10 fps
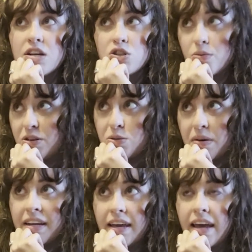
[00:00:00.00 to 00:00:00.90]
too much
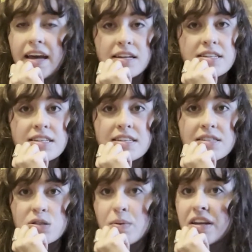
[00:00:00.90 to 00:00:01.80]
money and
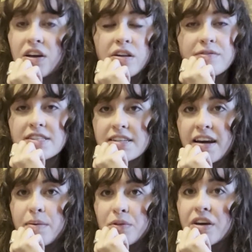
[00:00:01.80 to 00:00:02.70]
is spending all of his
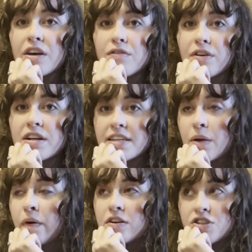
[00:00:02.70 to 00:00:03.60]
time looking for a
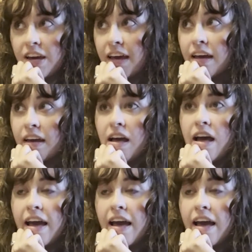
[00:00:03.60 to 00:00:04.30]
dead Welsh king,